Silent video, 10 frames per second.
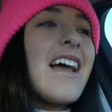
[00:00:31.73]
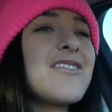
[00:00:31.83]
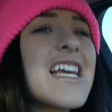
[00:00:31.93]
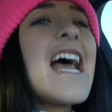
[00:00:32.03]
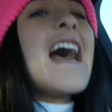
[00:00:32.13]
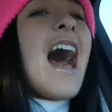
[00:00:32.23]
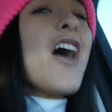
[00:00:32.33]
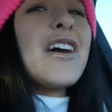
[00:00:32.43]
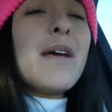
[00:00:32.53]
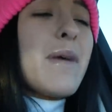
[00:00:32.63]
And I was like,
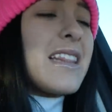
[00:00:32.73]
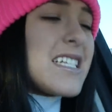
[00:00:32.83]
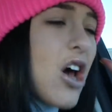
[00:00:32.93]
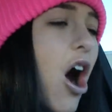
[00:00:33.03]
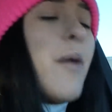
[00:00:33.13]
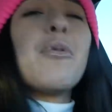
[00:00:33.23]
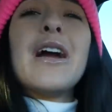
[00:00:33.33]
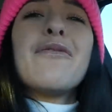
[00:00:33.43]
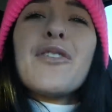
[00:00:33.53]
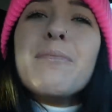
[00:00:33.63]
how can I make this on
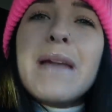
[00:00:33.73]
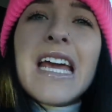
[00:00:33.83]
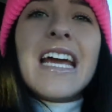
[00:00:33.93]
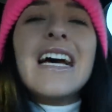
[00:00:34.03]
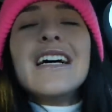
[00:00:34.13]
brand for me?